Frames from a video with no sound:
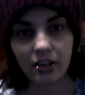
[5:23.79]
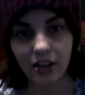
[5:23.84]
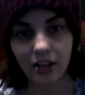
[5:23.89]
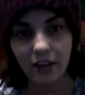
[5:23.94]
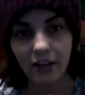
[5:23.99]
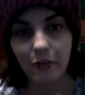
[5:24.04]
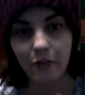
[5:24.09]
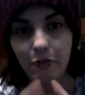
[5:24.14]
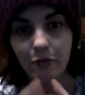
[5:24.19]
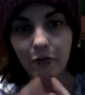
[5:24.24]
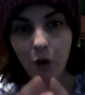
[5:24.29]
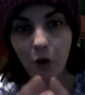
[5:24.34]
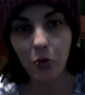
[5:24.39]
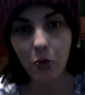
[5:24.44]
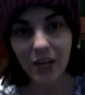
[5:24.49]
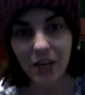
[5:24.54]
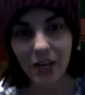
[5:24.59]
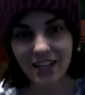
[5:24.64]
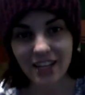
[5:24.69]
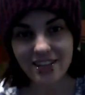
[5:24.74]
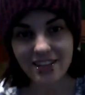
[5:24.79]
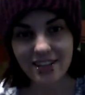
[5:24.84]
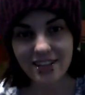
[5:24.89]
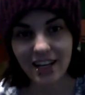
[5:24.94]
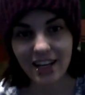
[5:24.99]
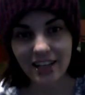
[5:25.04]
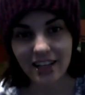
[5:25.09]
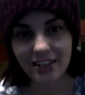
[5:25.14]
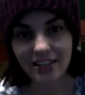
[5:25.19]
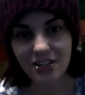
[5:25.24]
like, focused
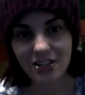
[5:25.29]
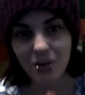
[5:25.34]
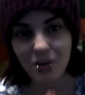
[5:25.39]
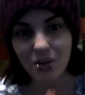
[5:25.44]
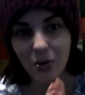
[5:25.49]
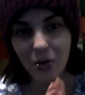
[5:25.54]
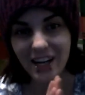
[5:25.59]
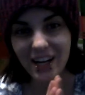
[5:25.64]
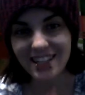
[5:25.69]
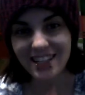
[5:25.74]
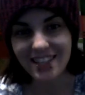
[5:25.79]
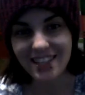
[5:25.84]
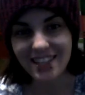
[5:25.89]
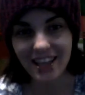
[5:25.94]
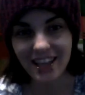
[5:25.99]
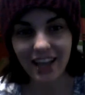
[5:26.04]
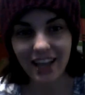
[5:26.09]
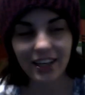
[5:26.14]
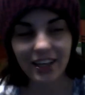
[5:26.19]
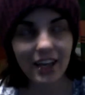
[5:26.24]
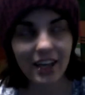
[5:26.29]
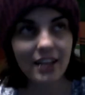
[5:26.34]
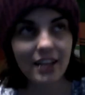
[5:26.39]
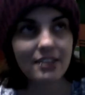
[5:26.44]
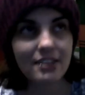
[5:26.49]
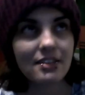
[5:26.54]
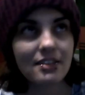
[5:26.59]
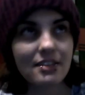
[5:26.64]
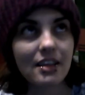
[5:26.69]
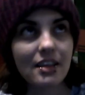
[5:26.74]
and so into that
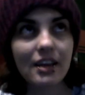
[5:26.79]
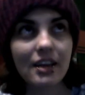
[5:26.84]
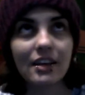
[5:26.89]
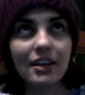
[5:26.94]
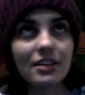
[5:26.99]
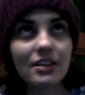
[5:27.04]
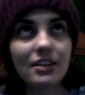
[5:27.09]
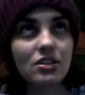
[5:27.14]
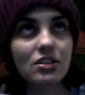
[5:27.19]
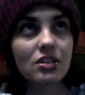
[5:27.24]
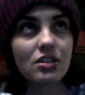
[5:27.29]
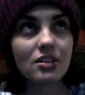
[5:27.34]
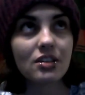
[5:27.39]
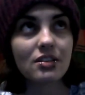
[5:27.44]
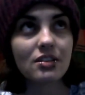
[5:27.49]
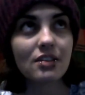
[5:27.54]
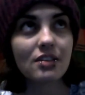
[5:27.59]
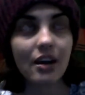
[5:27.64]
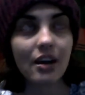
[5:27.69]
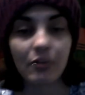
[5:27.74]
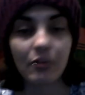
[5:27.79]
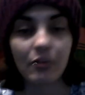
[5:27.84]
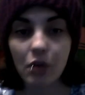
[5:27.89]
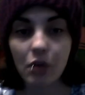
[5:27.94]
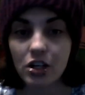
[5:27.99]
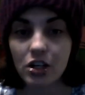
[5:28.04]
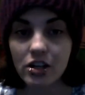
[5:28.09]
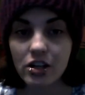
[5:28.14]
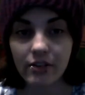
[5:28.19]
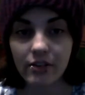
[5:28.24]
case that it's just, I've
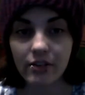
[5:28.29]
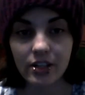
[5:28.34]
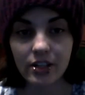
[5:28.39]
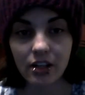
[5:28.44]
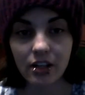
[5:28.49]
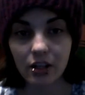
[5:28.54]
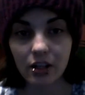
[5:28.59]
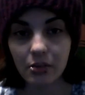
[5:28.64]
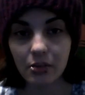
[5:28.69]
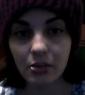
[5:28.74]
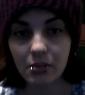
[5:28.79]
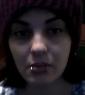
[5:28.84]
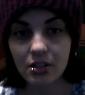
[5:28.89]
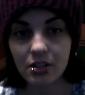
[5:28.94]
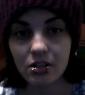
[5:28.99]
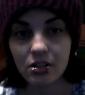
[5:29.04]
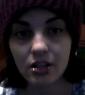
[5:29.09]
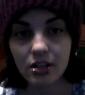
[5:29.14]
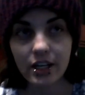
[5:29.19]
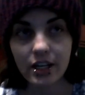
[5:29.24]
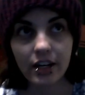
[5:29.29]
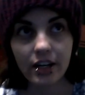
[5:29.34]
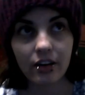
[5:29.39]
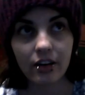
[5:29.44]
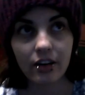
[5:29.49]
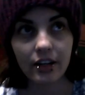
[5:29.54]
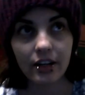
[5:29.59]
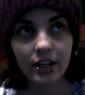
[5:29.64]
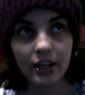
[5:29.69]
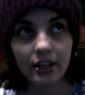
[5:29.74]
watched every documentary
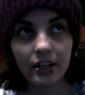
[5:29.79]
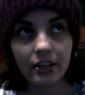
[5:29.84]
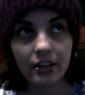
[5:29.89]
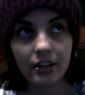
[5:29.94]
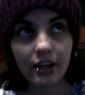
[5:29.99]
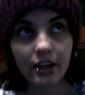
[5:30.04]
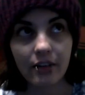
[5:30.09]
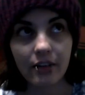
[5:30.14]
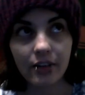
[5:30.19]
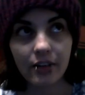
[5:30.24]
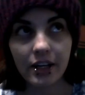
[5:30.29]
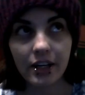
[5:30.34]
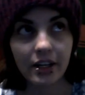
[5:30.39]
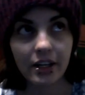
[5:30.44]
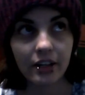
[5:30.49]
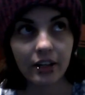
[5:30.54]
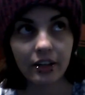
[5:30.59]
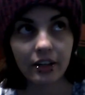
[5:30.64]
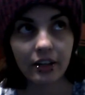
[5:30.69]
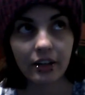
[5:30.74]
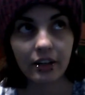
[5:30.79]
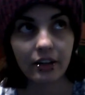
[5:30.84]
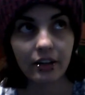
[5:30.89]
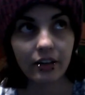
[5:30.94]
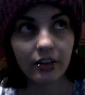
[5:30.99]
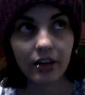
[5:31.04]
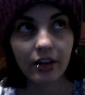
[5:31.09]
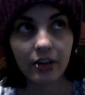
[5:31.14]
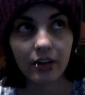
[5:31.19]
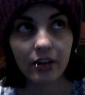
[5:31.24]
on it, every
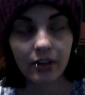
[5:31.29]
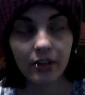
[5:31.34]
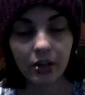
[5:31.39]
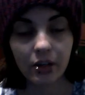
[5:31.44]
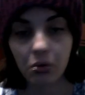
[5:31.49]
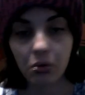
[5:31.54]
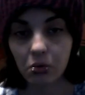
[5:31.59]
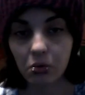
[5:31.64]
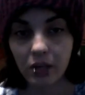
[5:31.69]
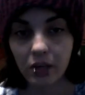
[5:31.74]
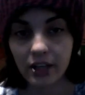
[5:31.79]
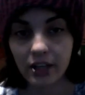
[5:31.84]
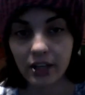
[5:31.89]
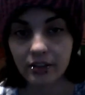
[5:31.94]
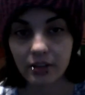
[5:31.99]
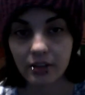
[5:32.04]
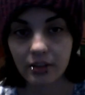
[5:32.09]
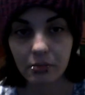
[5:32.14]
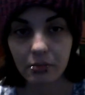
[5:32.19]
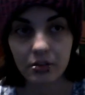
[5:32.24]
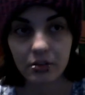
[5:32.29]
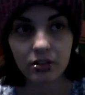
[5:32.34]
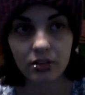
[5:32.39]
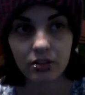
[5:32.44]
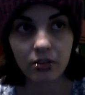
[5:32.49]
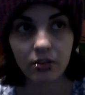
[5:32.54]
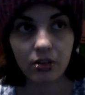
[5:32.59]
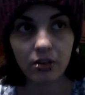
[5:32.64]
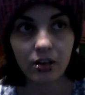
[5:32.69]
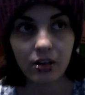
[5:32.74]
cold case
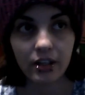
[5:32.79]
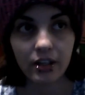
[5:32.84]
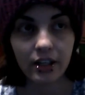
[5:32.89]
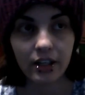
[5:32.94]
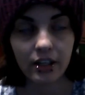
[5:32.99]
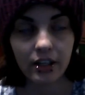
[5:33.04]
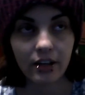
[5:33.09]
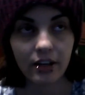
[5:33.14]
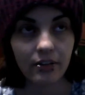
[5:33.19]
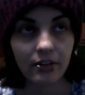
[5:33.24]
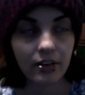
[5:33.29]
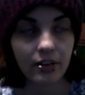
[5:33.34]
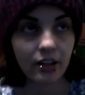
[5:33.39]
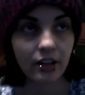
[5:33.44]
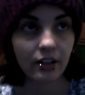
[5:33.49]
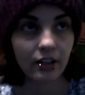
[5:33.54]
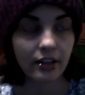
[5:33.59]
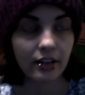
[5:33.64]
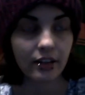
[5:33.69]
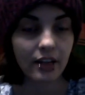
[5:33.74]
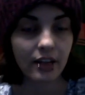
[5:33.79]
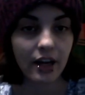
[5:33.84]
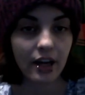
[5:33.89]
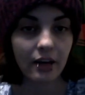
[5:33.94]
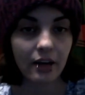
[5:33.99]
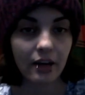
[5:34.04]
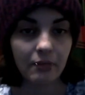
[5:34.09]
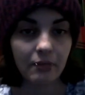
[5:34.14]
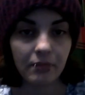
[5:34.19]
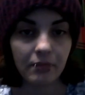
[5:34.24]
episode on it, and everything like
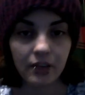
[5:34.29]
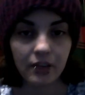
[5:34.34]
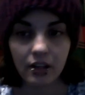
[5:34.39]
that.